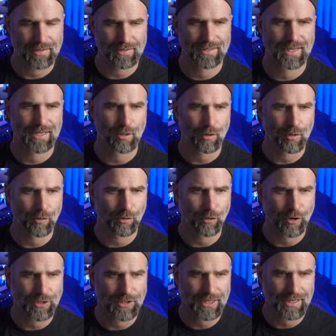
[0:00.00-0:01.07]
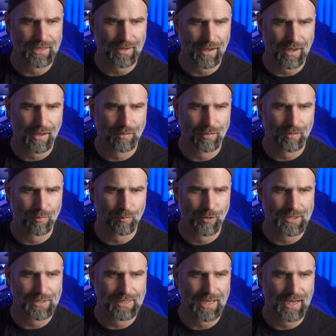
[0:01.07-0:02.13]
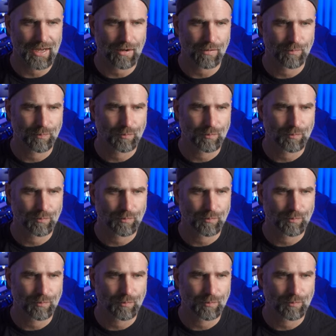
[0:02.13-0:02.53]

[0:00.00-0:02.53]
say thirteen and press scale,